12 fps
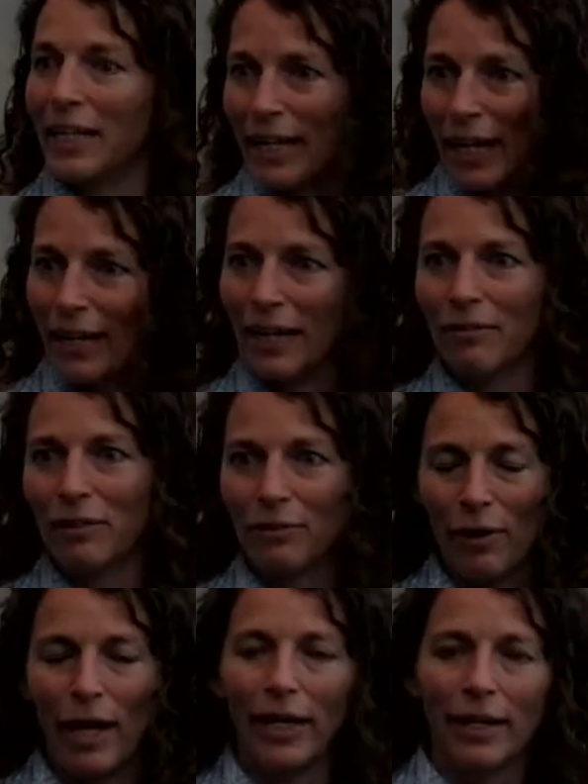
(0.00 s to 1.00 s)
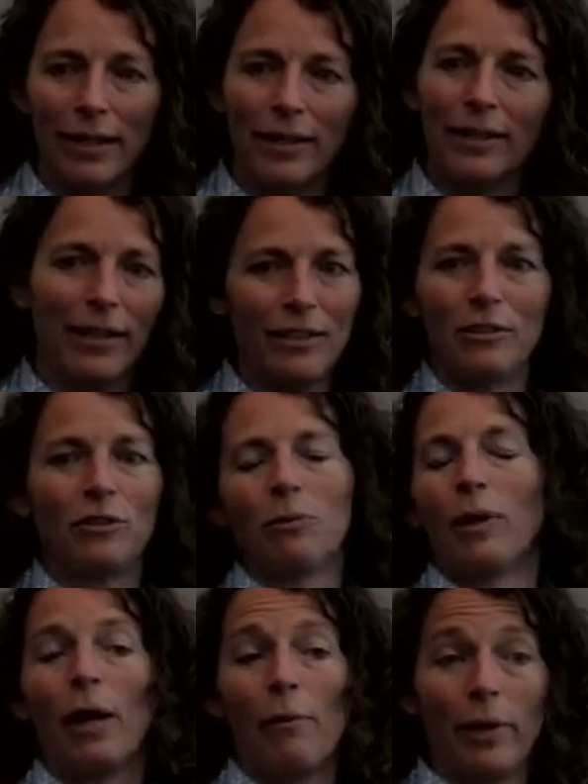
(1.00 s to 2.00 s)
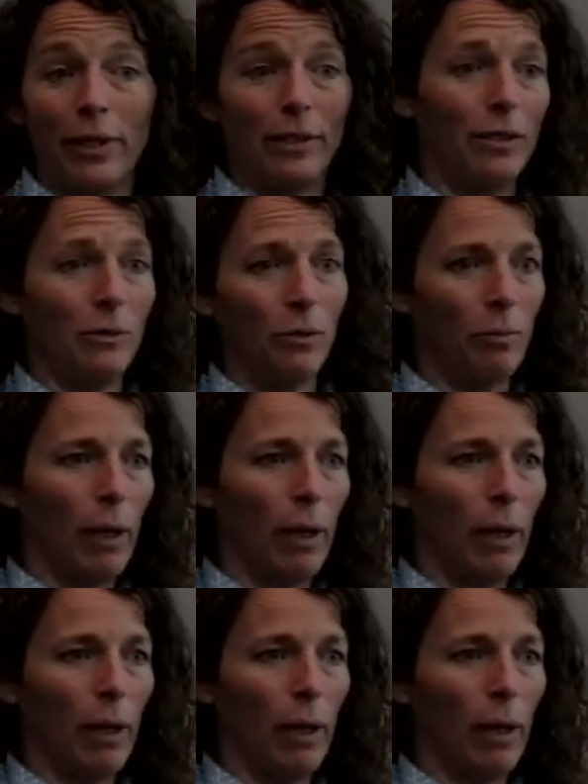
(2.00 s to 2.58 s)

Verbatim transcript: and how can we take those design principles back to